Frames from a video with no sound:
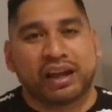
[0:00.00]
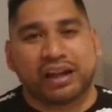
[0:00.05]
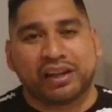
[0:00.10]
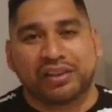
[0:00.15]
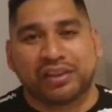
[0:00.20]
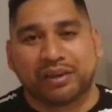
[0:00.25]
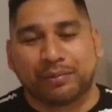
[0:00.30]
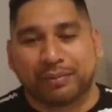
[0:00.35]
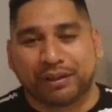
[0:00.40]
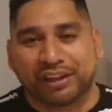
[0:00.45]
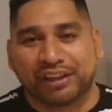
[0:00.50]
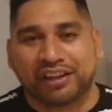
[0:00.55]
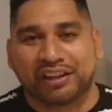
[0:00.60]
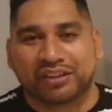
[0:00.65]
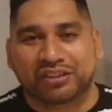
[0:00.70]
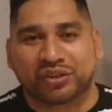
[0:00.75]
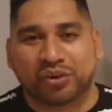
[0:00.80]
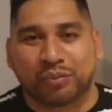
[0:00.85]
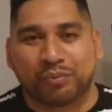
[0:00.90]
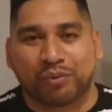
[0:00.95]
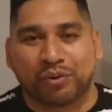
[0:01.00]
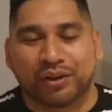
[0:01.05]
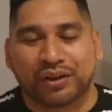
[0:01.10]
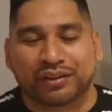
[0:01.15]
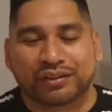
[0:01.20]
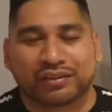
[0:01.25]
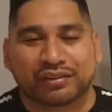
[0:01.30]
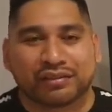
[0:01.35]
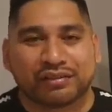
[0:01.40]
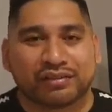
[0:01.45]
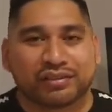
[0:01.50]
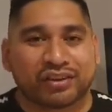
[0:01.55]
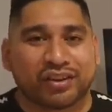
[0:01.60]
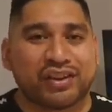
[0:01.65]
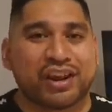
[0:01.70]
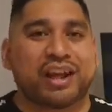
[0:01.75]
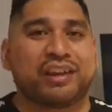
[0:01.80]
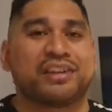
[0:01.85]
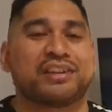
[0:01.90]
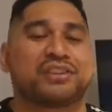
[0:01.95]
and the ability to score points. So
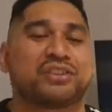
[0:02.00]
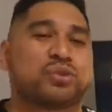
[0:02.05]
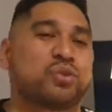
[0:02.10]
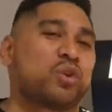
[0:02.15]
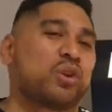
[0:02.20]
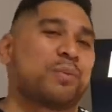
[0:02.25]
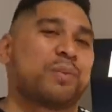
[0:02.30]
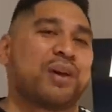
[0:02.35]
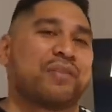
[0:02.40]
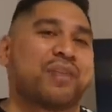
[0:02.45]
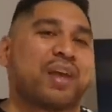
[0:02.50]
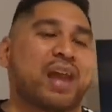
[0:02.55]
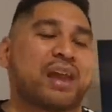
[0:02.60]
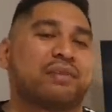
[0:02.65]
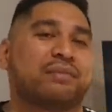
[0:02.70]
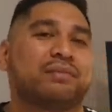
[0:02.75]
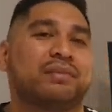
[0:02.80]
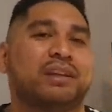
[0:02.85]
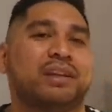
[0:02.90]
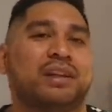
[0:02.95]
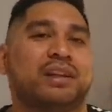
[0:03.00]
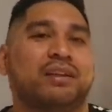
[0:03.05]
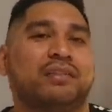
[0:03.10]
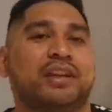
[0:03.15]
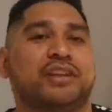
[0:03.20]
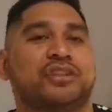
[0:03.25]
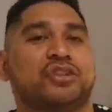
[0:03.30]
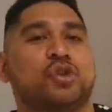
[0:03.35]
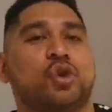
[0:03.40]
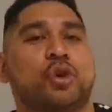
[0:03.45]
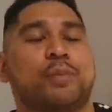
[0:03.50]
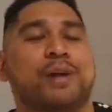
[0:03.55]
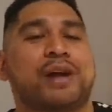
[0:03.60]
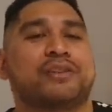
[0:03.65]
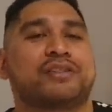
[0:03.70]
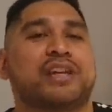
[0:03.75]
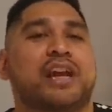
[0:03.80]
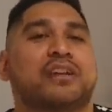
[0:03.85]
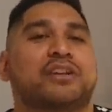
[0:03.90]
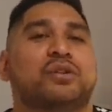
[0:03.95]
now let's talk about that. Let's talk
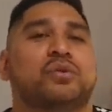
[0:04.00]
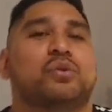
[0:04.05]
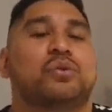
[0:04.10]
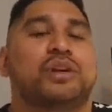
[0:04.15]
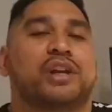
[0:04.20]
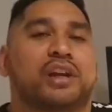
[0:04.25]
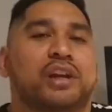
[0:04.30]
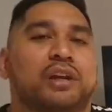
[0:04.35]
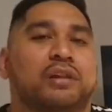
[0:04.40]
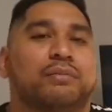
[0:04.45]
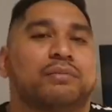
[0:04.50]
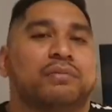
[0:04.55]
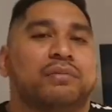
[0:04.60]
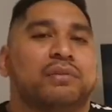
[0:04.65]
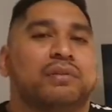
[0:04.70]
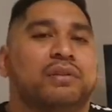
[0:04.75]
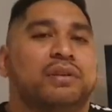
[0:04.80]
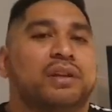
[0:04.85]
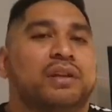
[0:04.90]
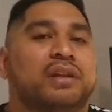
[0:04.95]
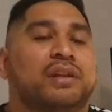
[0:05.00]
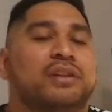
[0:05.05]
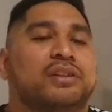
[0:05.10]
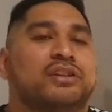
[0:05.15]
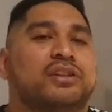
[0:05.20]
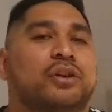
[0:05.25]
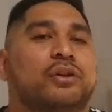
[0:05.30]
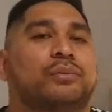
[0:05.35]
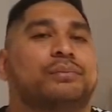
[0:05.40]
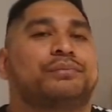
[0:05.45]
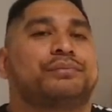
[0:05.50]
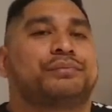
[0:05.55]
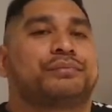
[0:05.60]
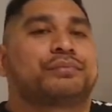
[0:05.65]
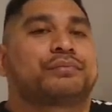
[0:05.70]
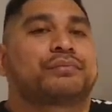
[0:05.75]
about tactical kicking. So